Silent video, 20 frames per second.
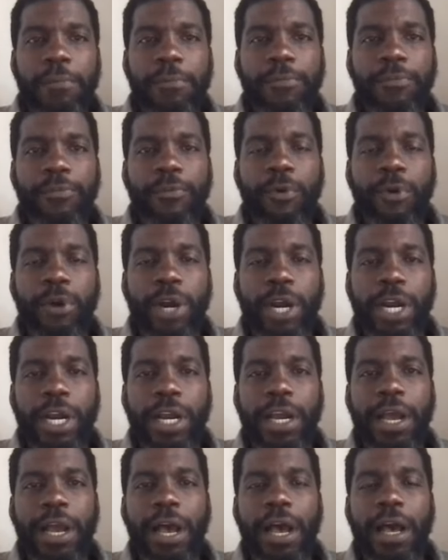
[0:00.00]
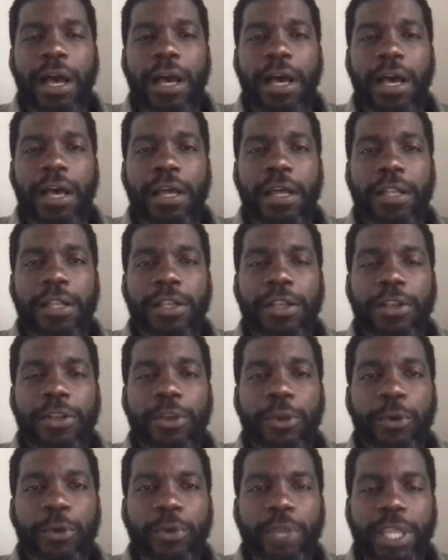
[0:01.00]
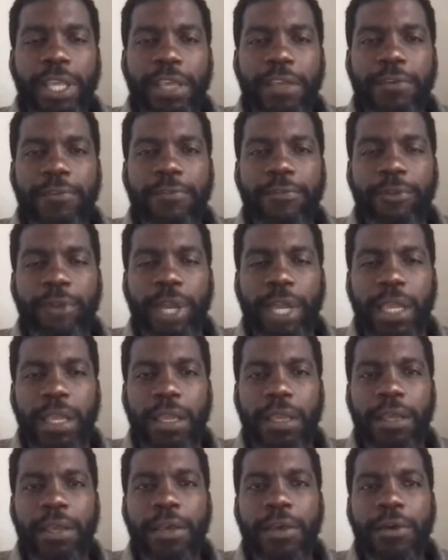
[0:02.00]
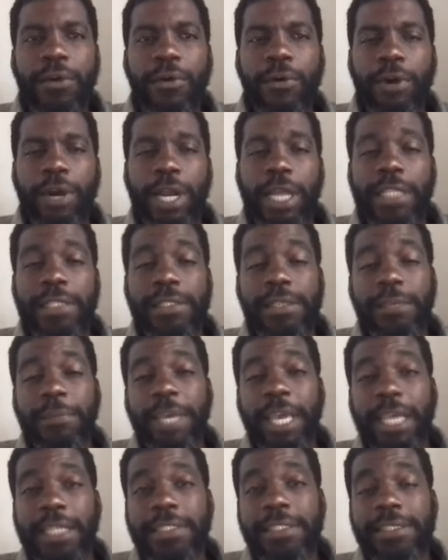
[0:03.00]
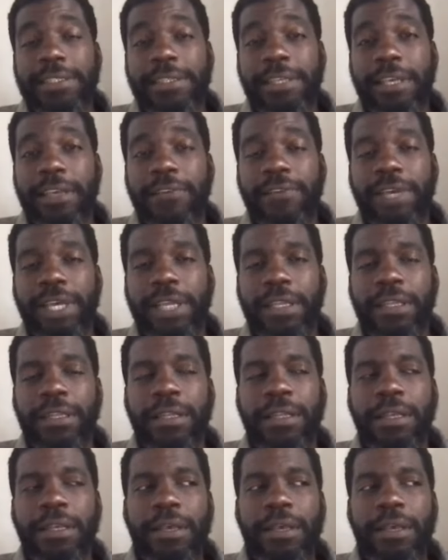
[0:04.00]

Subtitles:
for newly free, or in some cases even